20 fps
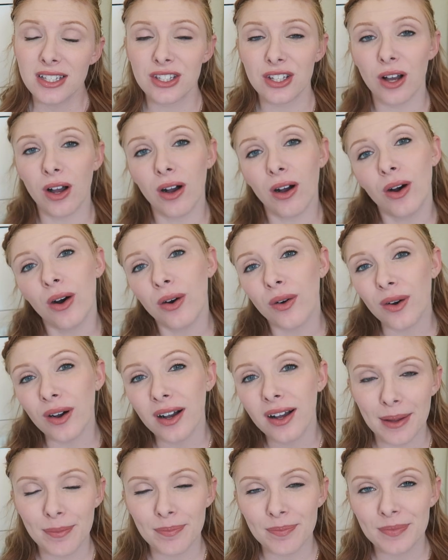so
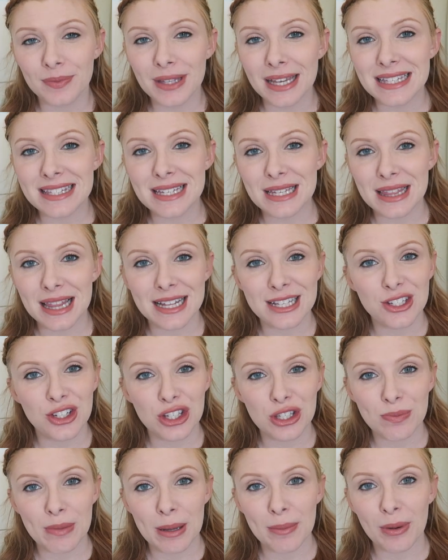I'm guessing that's
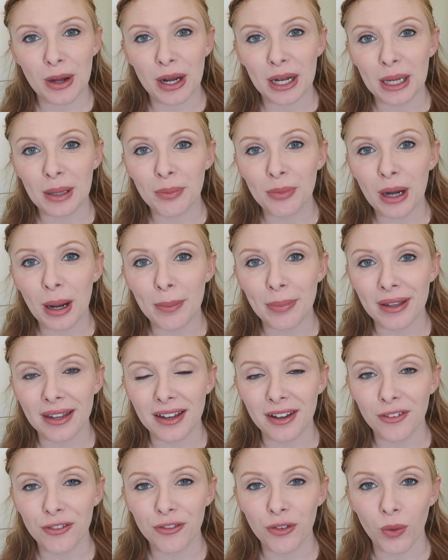just my body
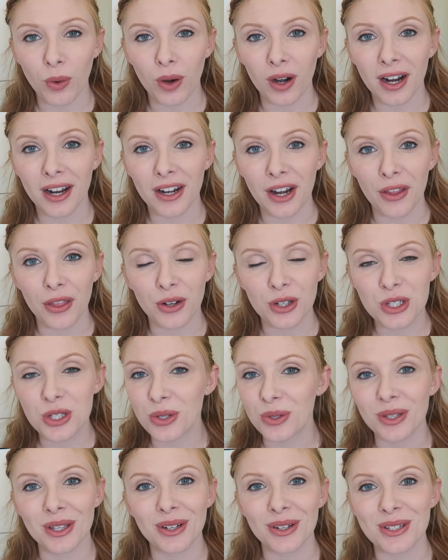prepping for another
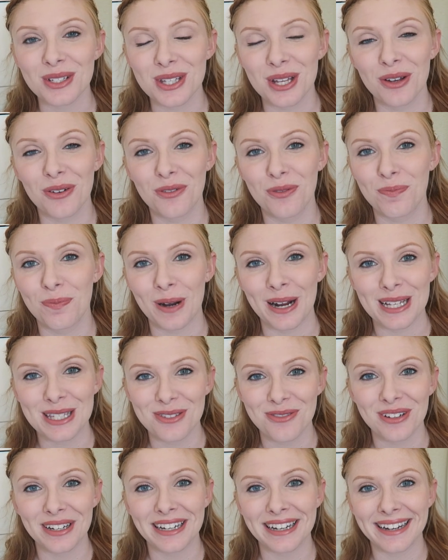two years of
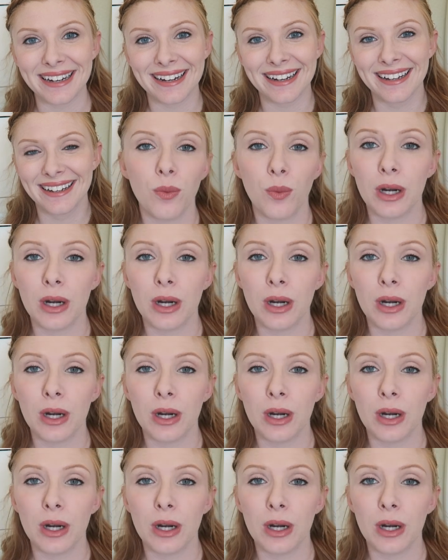breastfeeding.